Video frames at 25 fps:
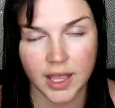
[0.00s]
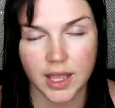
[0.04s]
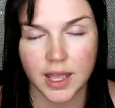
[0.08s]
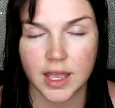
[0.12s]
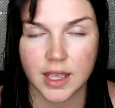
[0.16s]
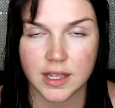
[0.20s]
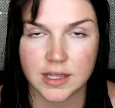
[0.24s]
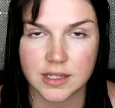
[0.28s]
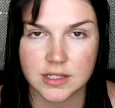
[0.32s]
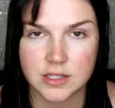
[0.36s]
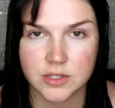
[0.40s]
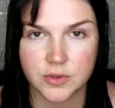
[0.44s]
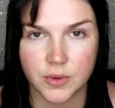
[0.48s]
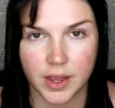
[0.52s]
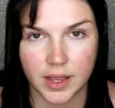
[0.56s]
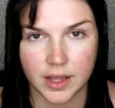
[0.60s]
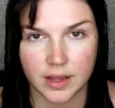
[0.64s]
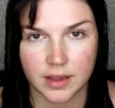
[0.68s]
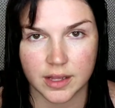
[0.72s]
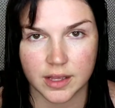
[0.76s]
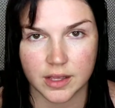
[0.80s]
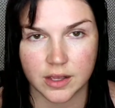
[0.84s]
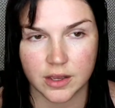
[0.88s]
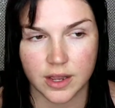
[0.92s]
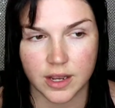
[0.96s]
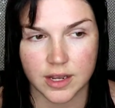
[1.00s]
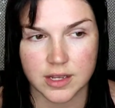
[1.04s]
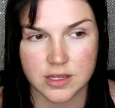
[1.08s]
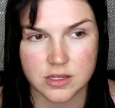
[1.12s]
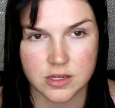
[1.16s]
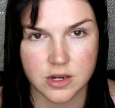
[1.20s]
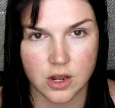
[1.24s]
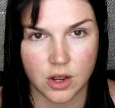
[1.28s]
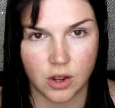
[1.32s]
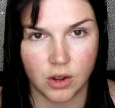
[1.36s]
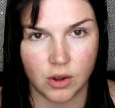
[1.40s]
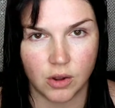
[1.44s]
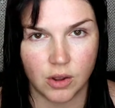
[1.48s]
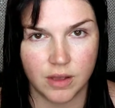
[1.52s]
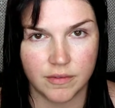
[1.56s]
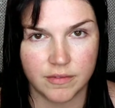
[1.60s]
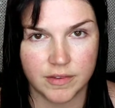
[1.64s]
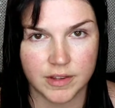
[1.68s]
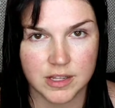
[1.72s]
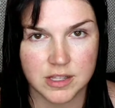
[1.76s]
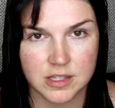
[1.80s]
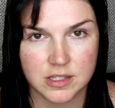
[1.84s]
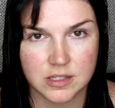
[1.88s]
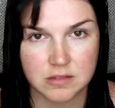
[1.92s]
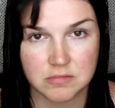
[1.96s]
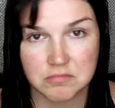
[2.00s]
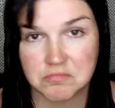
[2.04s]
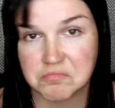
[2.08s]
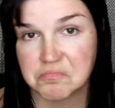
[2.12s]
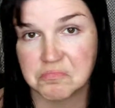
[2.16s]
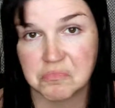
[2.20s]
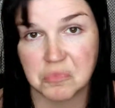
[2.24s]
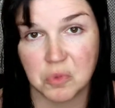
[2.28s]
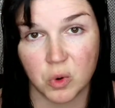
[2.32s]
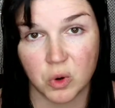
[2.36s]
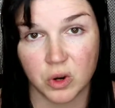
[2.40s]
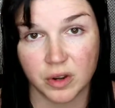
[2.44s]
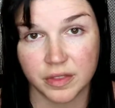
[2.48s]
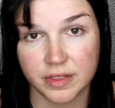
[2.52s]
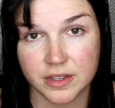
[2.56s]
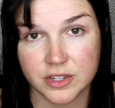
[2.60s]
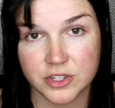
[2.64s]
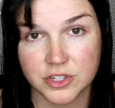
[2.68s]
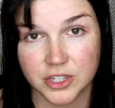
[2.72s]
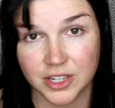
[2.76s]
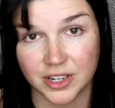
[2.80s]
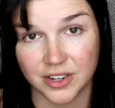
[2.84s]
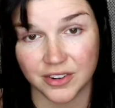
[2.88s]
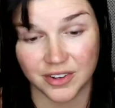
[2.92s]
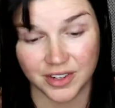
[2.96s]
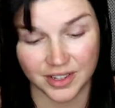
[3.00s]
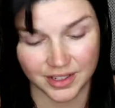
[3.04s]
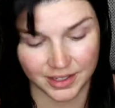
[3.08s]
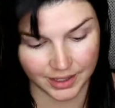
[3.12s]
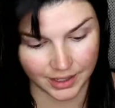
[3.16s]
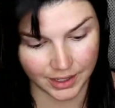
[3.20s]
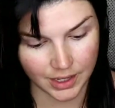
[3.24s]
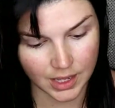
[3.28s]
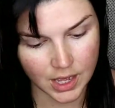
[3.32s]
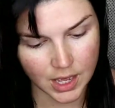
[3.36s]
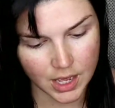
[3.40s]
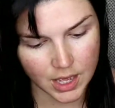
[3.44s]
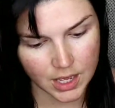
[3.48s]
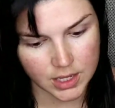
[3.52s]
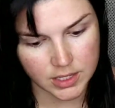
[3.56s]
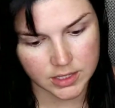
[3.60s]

it so I can let you guys know if it's worth the shit, really.